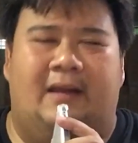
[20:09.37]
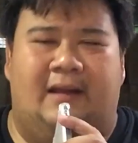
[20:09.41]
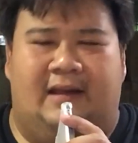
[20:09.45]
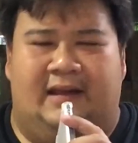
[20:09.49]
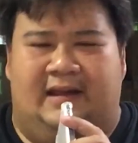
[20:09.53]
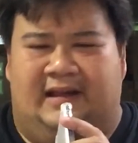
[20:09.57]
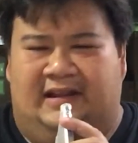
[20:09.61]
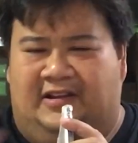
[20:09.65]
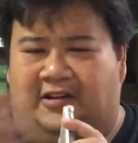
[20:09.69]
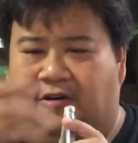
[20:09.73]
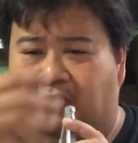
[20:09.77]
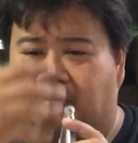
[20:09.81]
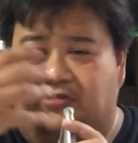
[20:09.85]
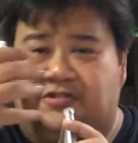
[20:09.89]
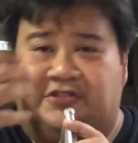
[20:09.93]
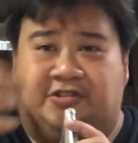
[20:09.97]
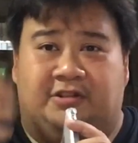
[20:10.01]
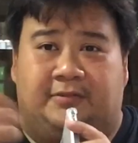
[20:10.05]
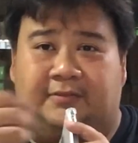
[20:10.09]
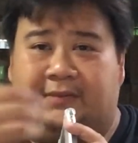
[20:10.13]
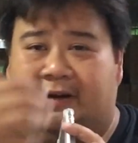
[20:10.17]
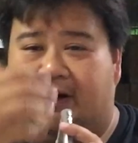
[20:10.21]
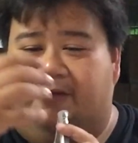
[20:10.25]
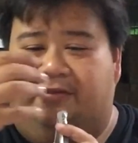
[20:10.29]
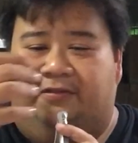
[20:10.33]
coats your
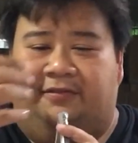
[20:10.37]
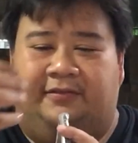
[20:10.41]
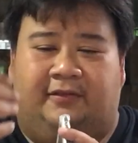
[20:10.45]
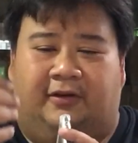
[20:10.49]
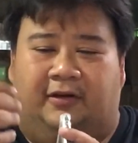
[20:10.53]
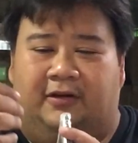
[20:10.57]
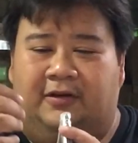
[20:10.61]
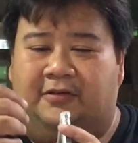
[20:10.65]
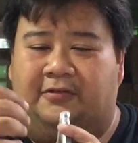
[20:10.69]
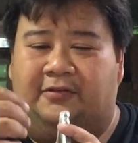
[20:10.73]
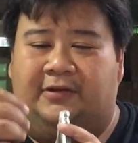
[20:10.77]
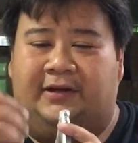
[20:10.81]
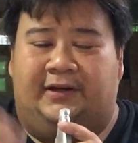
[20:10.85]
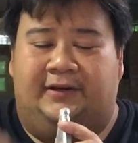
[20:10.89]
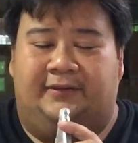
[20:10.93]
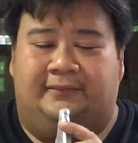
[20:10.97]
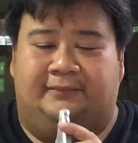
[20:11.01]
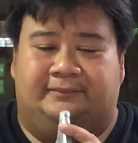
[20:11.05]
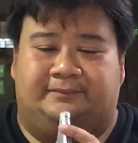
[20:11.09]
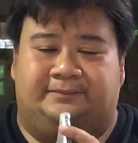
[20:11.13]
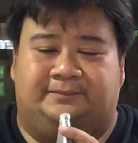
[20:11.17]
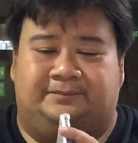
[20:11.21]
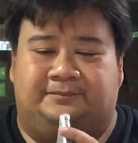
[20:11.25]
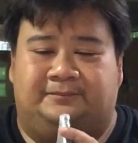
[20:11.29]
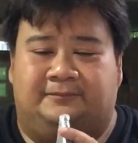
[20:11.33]
mouth all the way.
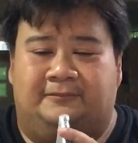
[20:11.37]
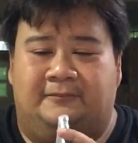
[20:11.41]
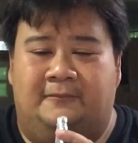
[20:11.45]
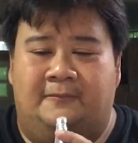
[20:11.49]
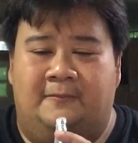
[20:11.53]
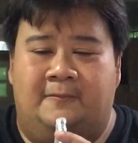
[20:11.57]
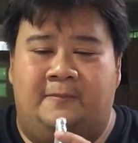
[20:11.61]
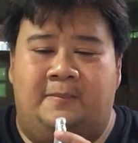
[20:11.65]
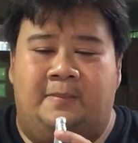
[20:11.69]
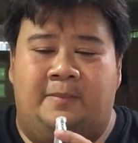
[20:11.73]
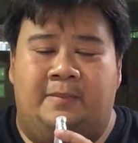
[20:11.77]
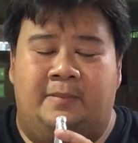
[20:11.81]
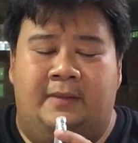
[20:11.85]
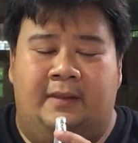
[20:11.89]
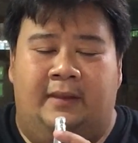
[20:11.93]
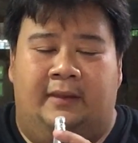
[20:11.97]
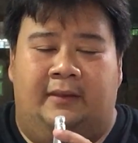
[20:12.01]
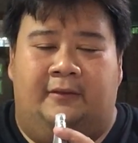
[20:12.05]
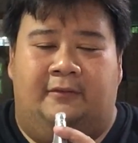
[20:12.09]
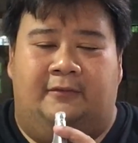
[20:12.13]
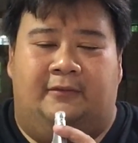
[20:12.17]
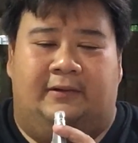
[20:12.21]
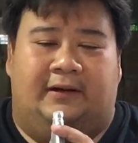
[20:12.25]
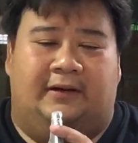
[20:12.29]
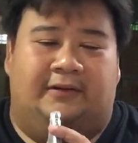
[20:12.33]

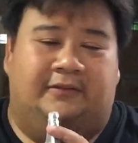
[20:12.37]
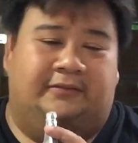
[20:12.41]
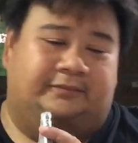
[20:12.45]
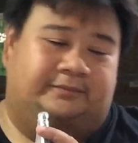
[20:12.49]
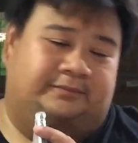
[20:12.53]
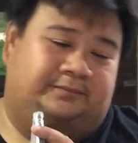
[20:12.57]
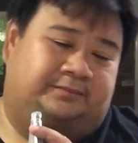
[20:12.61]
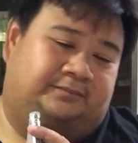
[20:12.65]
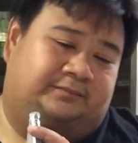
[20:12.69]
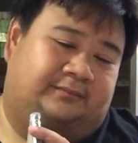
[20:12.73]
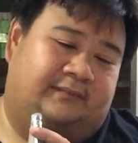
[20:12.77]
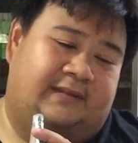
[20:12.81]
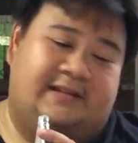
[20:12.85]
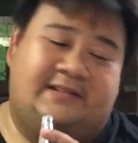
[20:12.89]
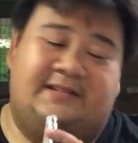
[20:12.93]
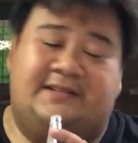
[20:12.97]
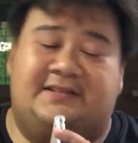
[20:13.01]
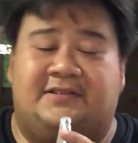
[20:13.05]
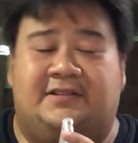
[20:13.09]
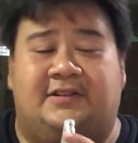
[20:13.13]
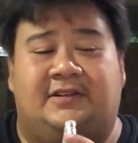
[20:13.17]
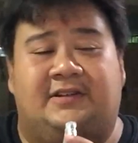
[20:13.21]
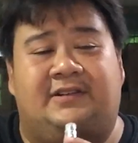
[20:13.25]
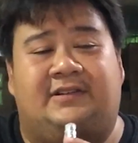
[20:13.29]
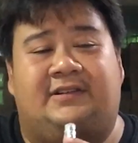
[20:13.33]
Wow, this is
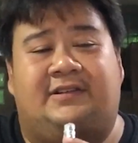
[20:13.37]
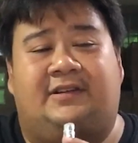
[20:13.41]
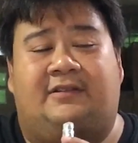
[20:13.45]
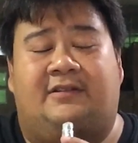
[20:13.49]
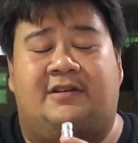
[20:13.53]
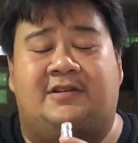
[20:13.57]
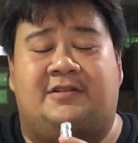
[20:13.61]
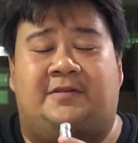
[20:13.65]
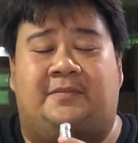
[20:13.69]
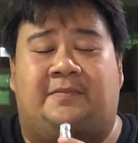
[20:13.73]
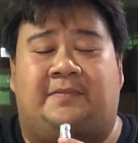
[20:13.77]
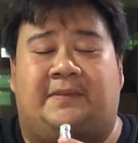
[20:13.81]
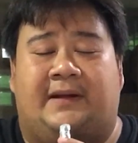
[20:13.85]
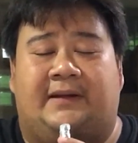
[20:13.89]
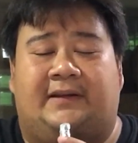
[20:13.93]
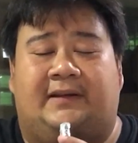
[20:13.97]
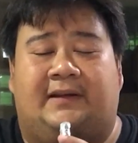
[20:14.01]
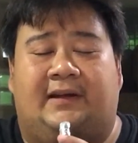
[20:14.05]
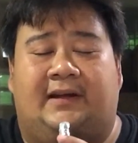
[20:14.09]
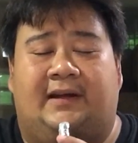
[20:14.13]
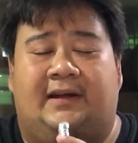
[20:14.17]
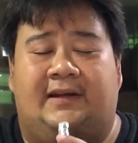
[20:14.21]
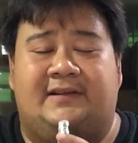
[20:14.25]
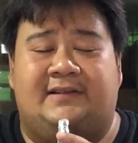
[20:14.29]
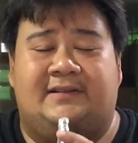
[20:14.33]
good crispy pata,
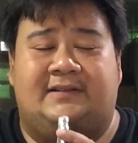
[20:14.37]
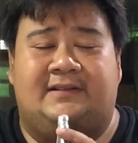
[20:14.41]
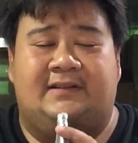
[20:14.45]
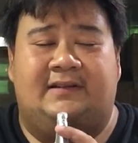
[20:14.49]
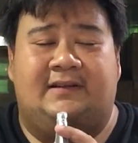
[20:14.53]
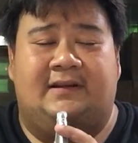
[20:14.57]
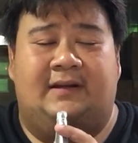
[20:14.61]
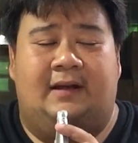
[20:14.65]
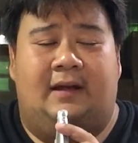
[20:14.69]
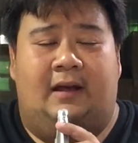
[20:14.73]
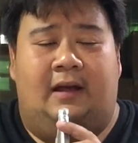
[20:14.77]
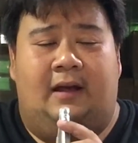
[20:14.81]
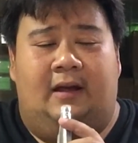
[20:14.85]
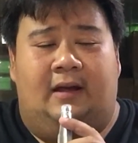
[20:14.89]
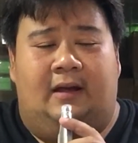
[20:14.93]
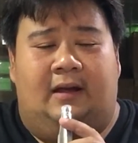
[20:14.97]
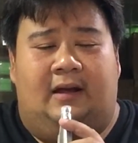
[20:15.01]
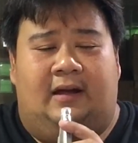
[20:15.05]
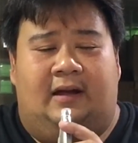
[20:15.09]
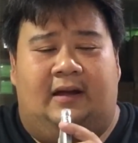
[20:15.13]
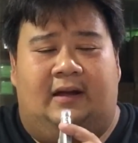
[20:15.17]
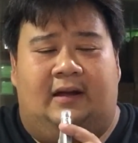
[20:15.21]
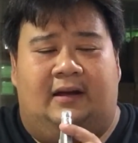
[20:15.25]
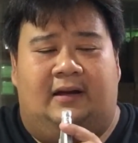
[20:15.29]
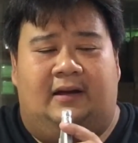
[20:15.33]
guys.
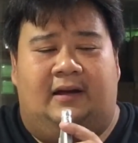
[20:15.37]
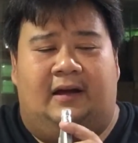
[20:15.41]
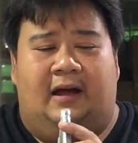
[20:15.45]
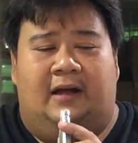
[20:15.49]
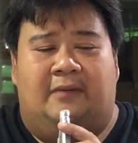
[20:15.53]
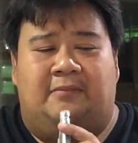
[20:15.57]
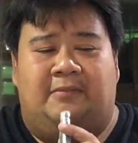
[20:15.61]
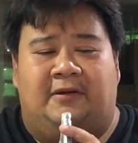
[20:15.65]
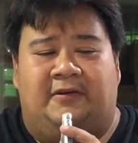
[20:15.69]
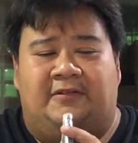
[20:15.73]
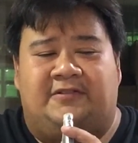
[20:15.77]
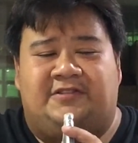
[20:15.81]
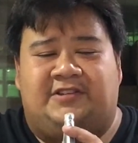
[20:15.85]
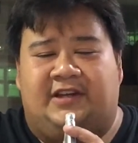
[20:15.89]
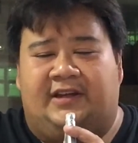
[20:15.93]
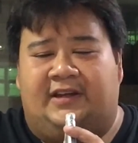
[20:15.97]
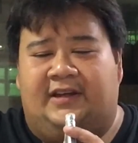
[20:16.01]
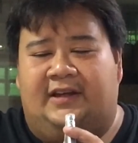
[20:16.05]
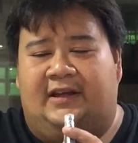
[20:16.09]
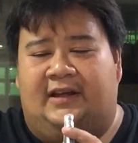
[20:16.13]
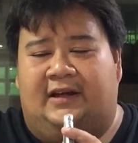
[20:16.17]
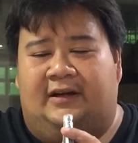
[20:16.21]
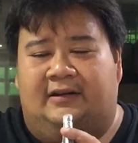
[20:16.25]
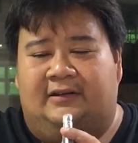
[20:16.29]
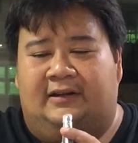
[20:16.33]
I'll be checking
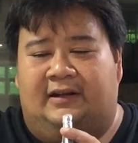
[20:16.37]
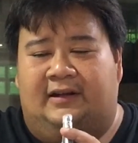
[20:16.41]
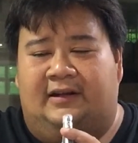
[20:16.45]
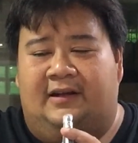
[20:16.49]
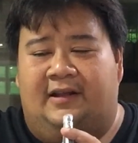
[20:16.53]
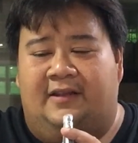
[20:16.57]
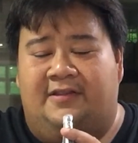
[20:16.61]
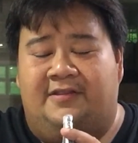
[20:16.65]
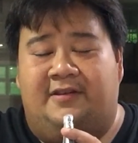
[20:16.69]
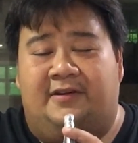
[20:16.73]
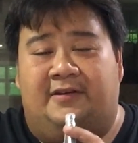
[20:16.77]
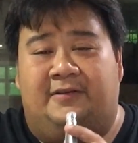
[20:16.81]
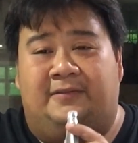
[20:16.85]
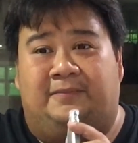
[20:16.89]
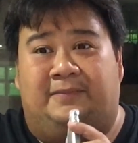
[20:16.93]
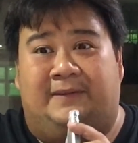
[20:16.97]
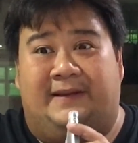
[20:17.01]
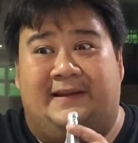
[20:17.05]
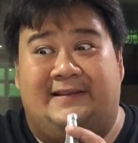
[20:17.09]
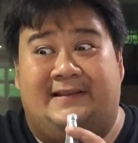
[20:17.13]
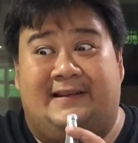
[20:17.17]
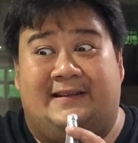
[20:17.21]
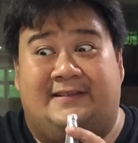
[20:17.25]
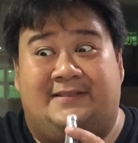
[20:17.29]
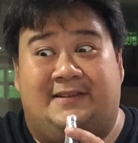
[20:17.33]
out another place
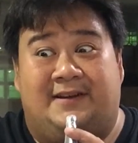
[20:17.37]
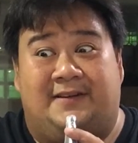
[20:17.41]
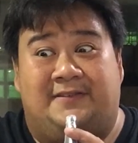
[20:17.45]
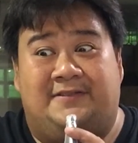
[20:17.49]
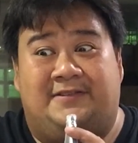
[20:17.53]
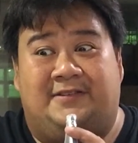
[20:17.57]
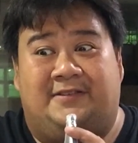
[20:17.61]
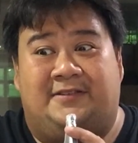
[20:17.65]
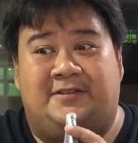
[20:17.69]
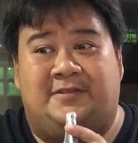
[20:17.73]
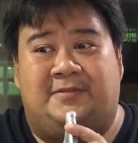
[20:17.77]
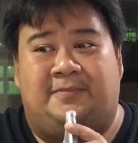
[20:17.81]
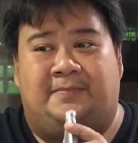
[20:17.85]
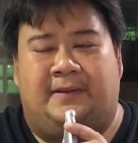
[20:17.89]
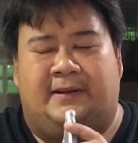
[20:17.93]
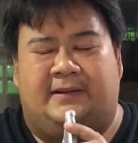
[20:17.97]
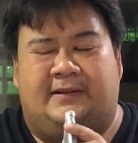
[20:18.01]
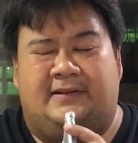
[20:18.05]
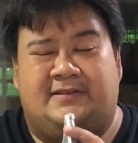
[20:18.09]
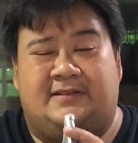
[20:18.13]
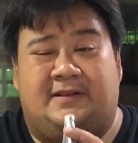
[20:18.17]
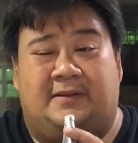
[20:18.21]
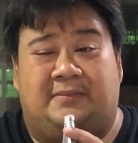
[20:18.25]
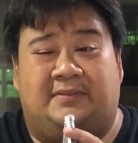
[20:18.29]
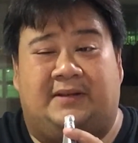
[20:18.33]
that serves crispy pata
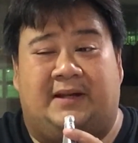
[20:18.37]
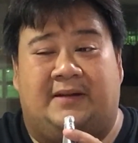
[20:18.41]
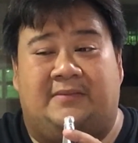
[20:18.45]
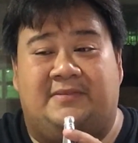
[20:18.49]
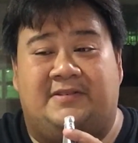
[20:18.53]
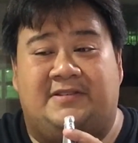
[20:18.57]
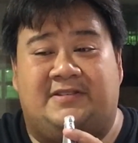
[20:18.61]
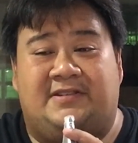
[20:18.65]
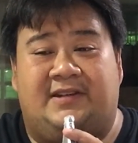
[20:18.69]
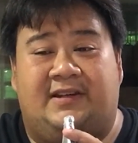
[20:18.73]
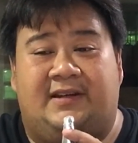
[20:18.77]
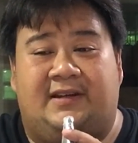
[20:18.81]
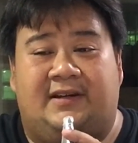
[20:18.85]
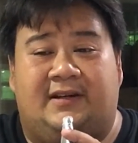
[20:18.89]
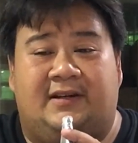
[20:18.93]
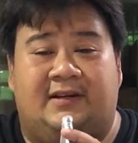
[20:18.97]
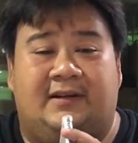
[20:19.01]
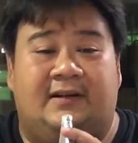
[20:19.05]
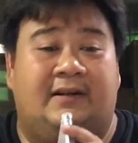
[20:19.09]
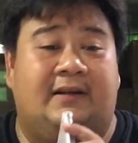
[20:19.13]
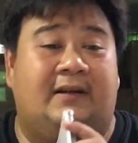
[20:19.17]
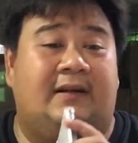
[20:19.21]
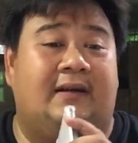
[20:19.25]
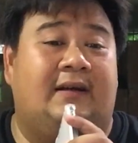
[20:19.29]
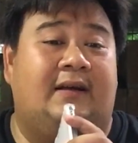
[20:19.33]
sometime this year.
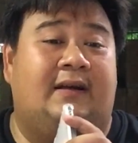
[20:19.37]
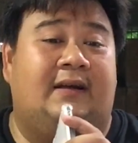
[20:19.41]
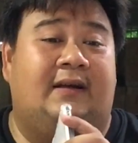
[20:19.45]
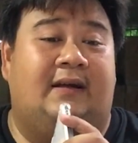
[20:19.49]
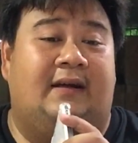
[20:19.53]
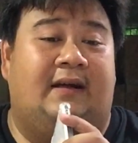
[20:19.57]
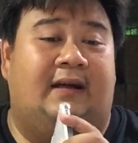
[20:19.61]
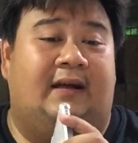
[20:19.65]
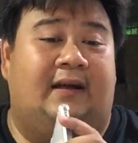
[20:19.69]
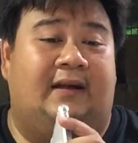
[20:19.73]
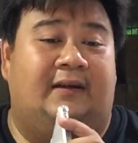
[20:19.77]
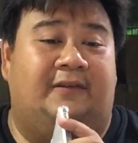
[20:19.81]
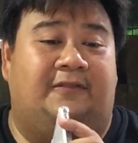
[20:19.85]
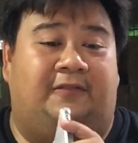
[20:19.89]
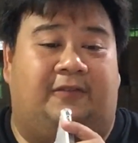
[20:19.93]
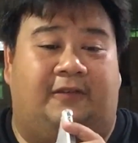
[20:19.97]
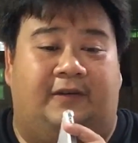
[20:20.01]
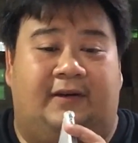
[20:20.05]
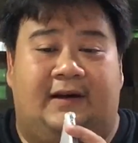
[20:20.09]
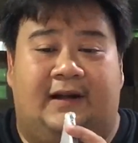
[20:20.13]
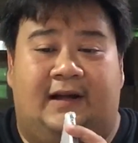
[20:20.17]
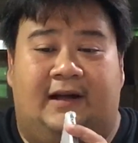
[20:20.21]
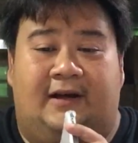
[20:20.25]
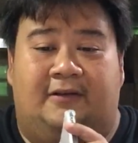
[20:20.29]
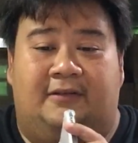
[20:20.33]
And for
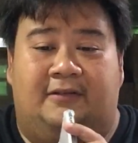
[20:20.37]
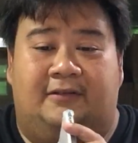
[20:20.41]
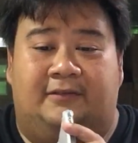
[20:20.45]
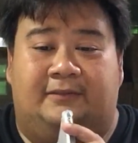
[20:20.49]
now,